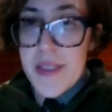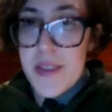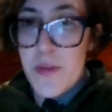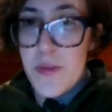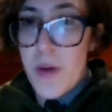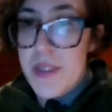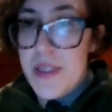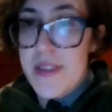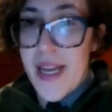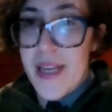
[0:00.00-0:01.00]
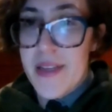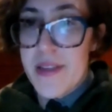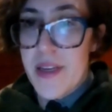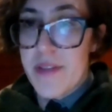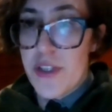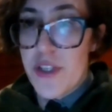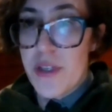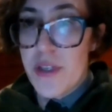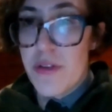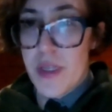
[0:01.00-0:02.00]
asks, what was the status of the
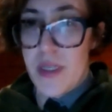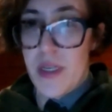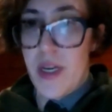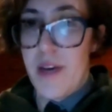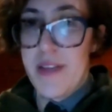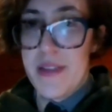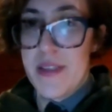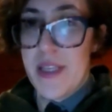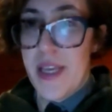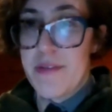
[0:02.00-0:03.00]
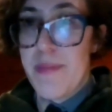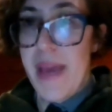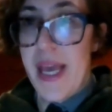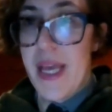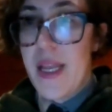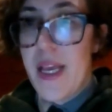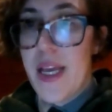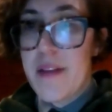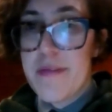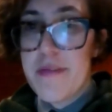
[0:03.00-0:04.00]
children of an enslaved man
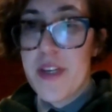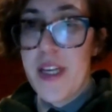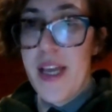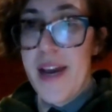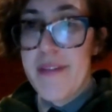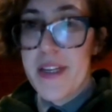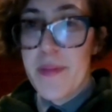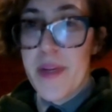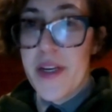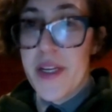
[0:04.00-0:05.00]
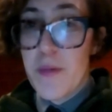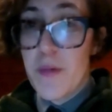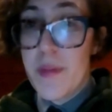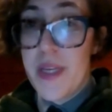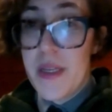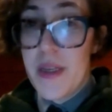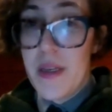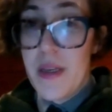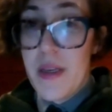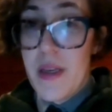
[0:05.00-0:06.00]
and a free African American
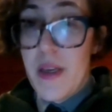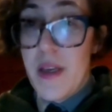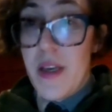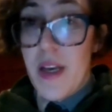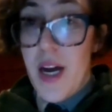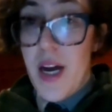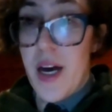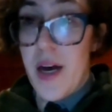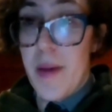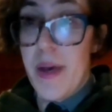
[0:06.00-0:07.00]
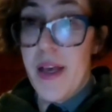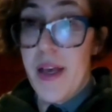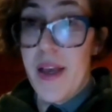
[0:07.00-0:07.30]
woman? Um,